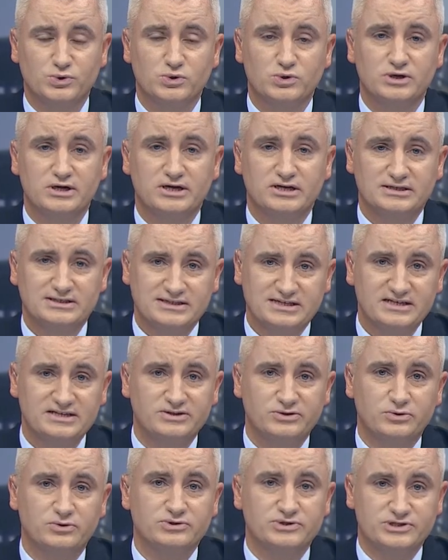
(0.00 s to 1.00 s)
or
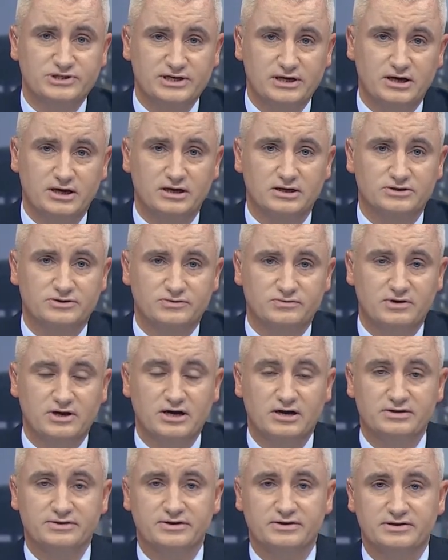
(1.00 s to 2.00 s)
did not start,
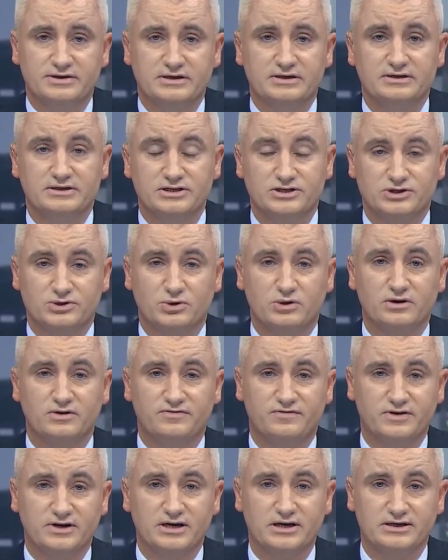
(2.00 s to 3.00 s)
rather than
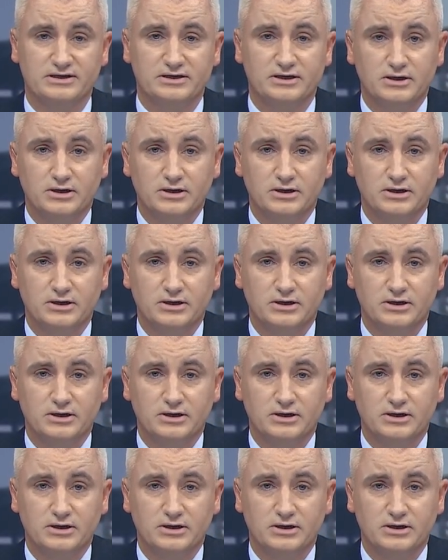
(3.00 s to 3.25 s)
disqualified.